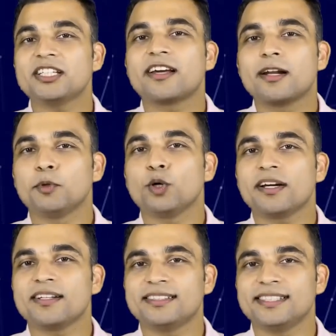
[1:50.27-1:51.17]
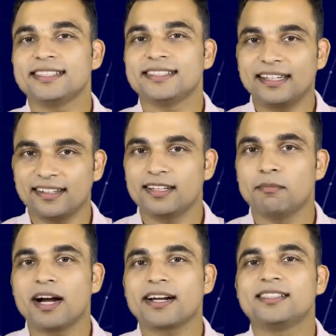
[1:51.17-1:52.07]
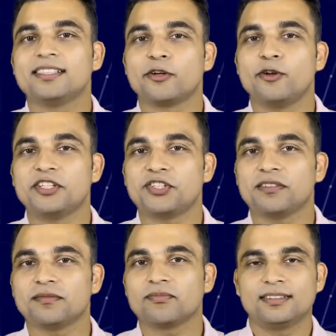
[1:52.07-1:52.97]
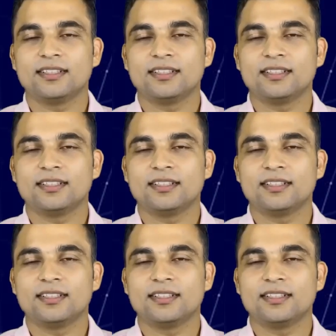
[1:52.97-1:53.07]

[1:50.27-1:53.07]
cryptocurrencies that are in market circulation.